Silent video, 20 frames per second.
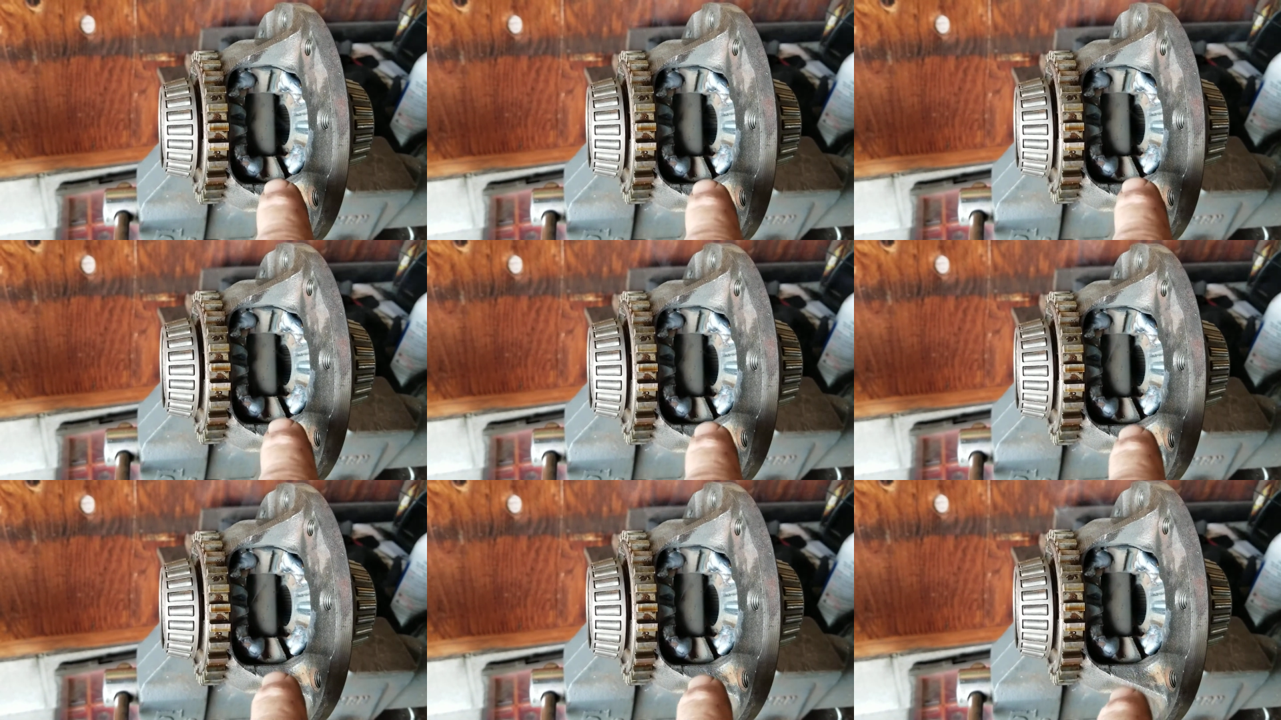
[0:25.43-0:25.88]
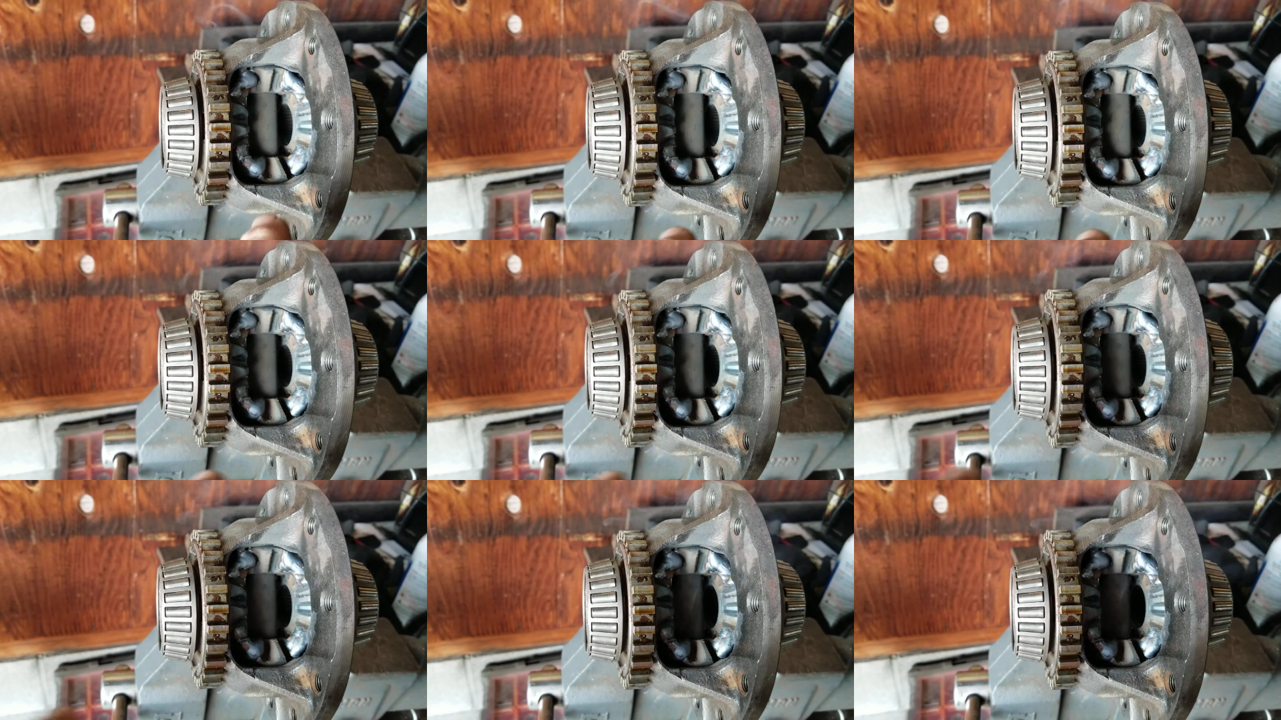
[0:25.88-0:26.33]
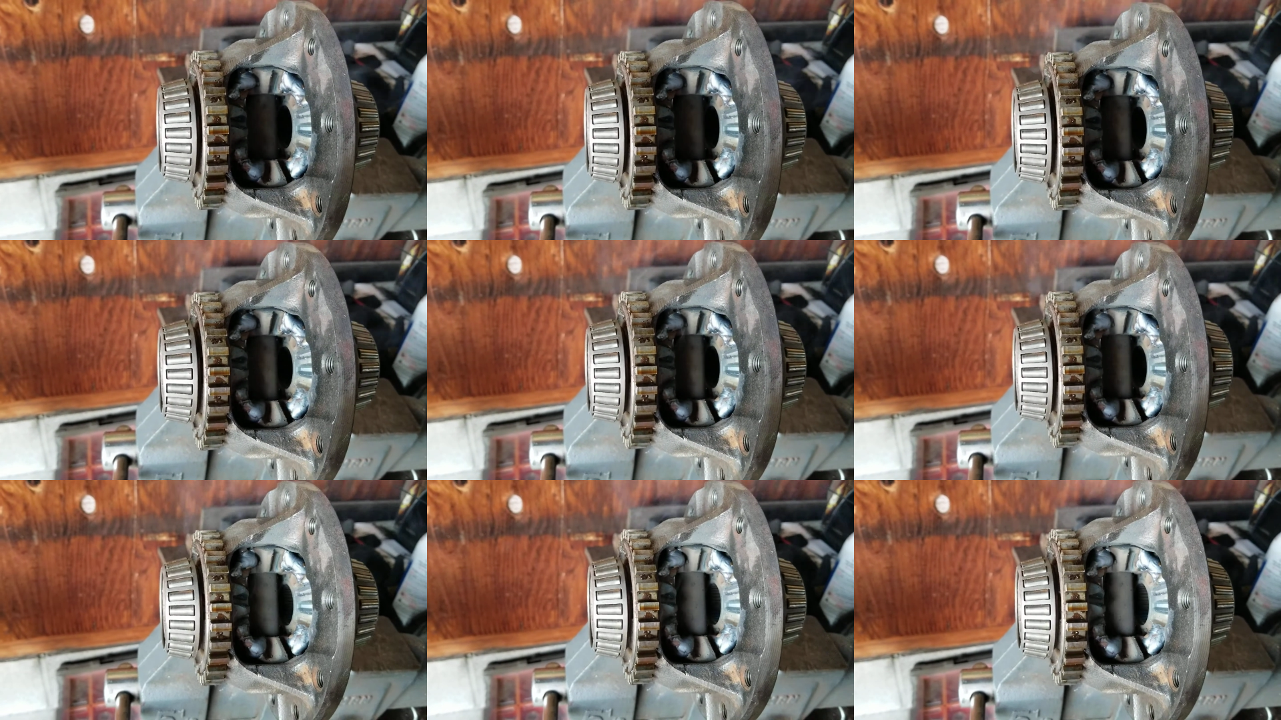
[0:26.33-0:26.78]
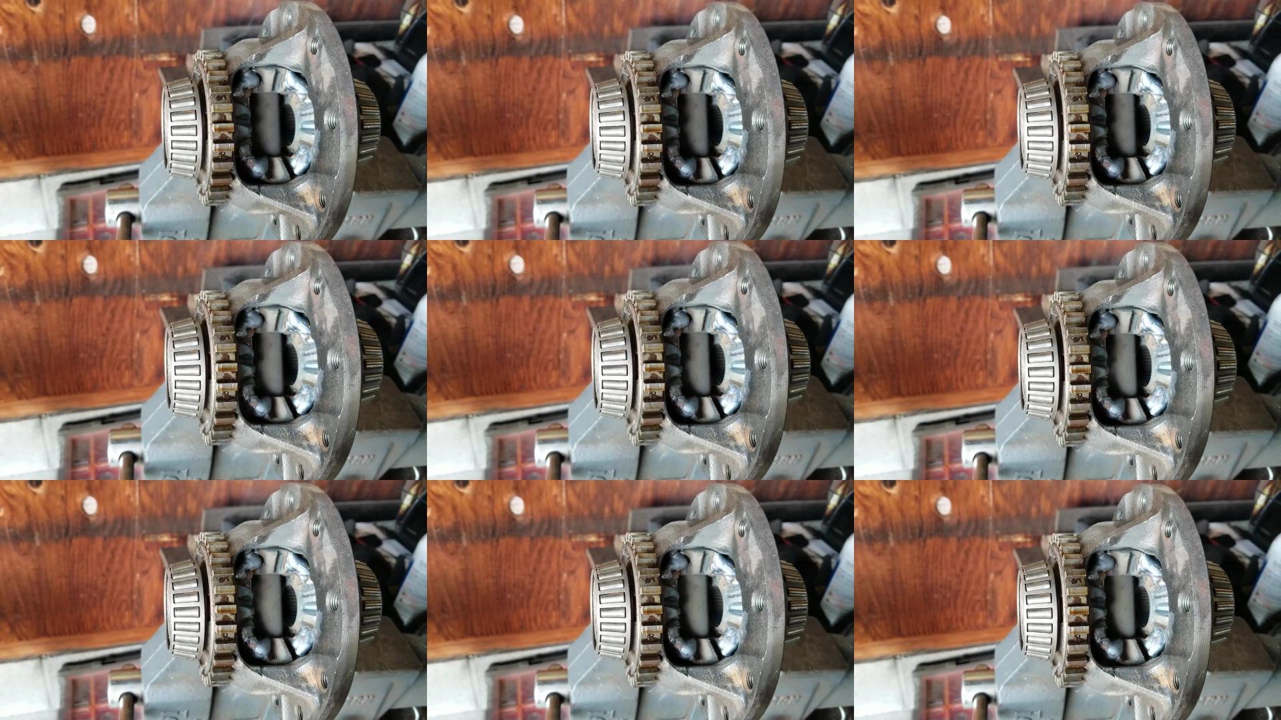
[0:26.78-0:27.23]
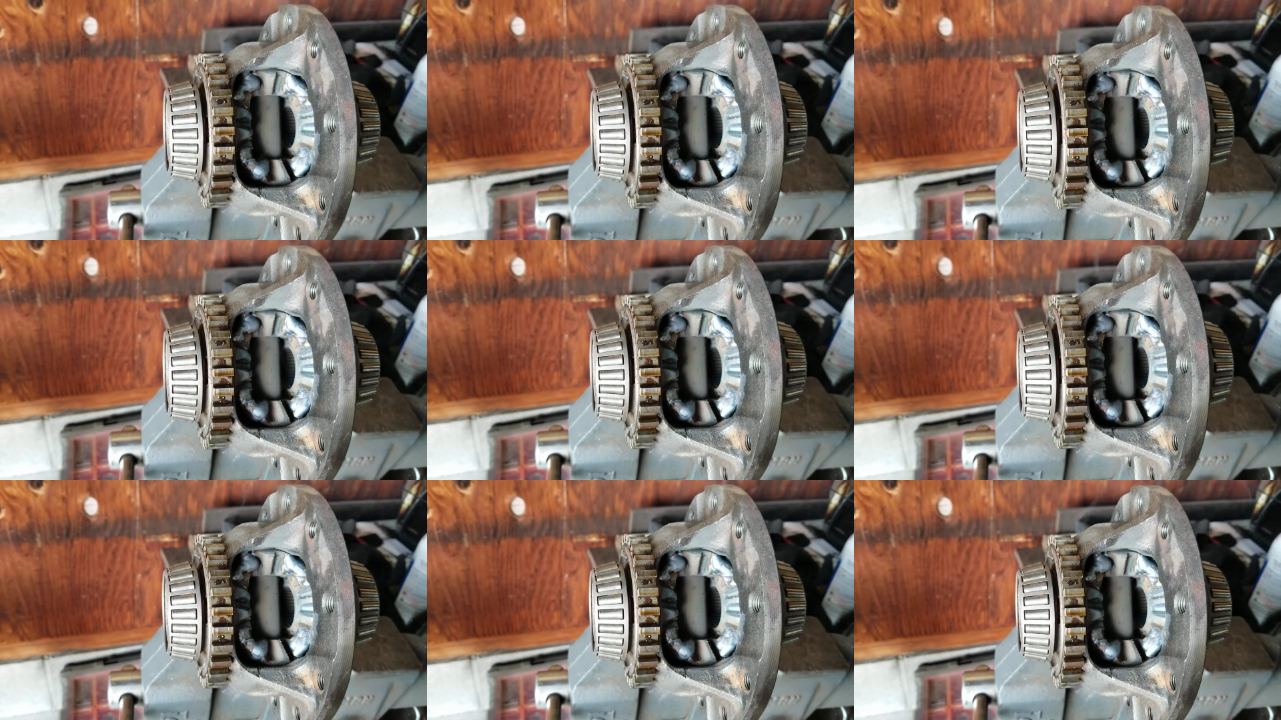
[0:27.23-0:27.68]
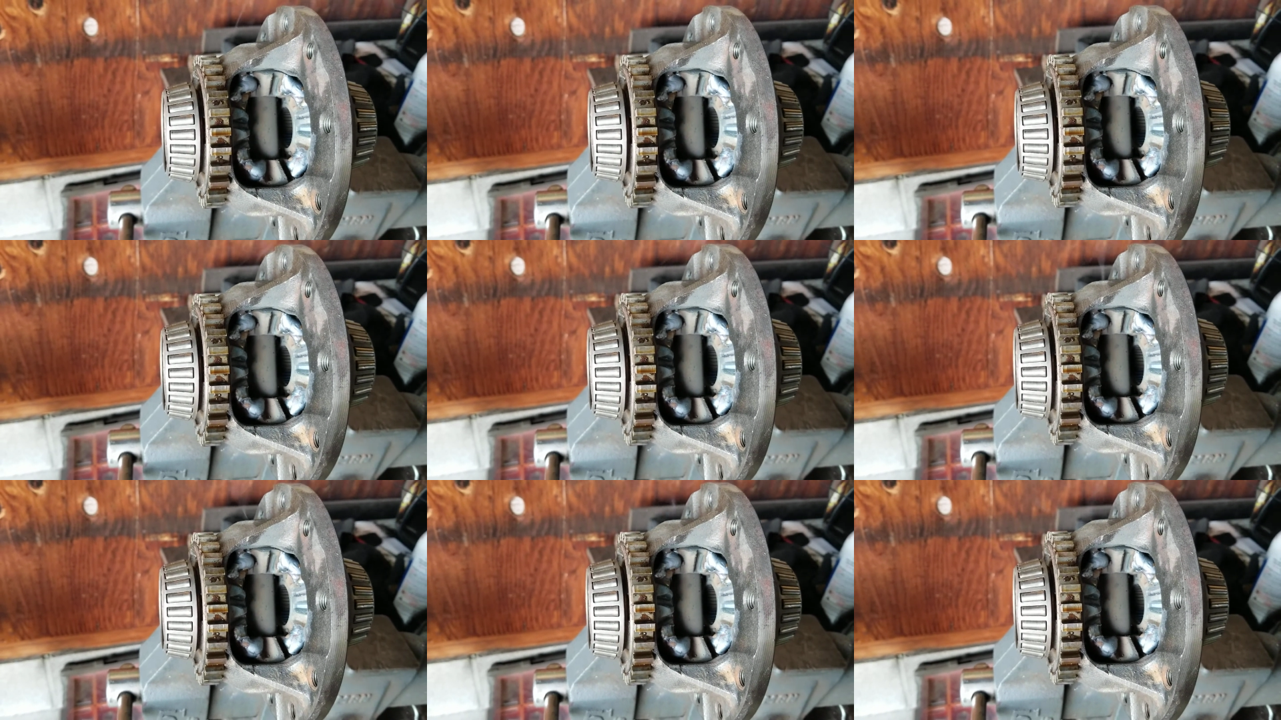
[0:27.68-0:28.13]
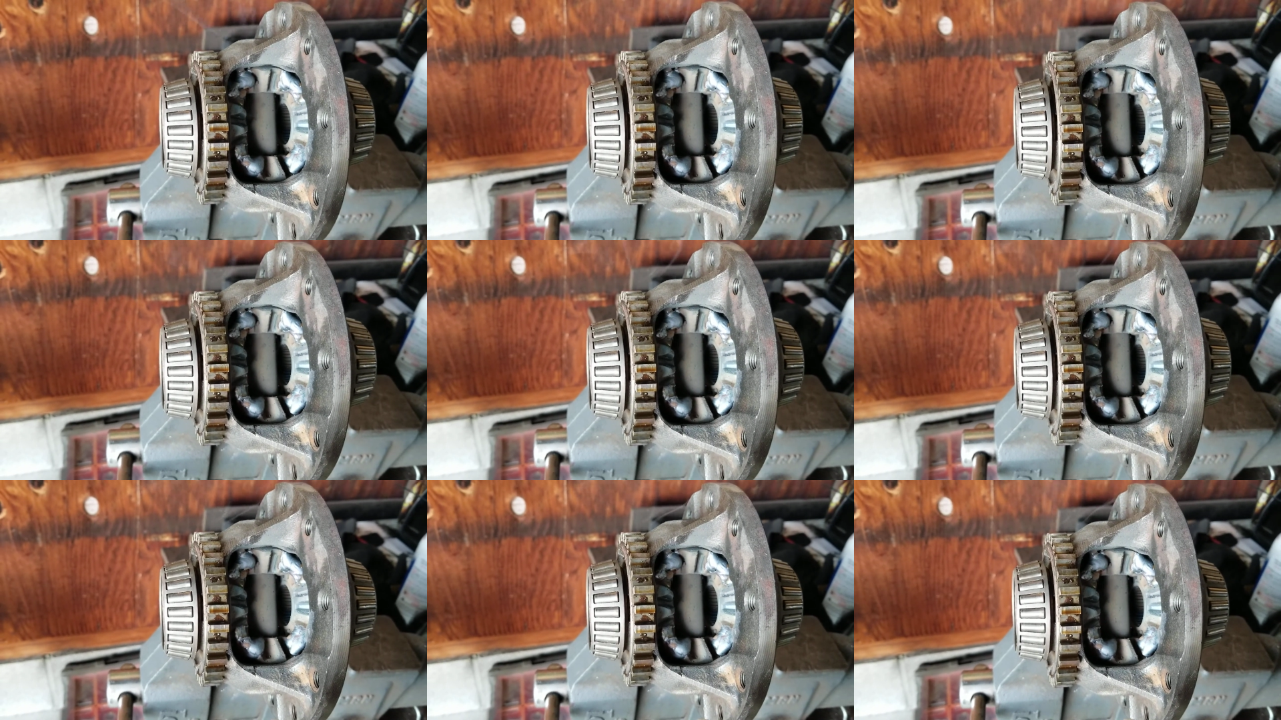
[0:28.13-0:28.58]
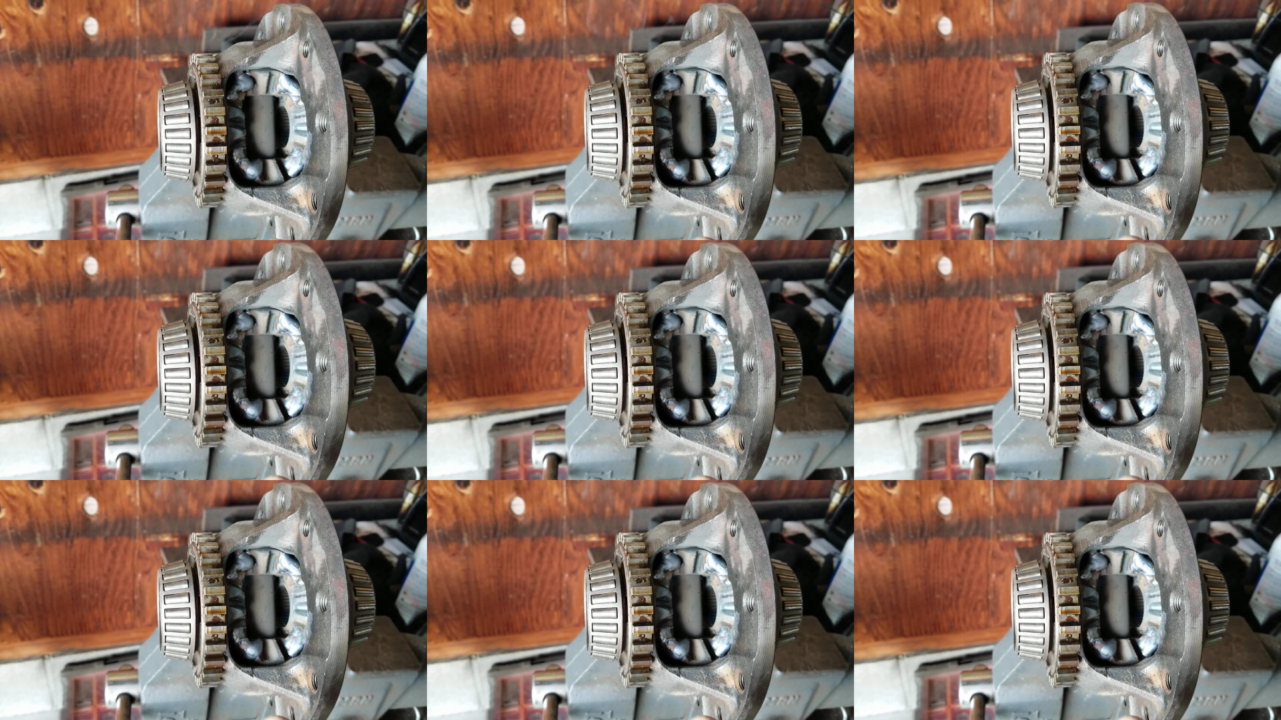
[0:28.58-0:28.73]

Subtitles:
No face is visible, so there are no lips to read.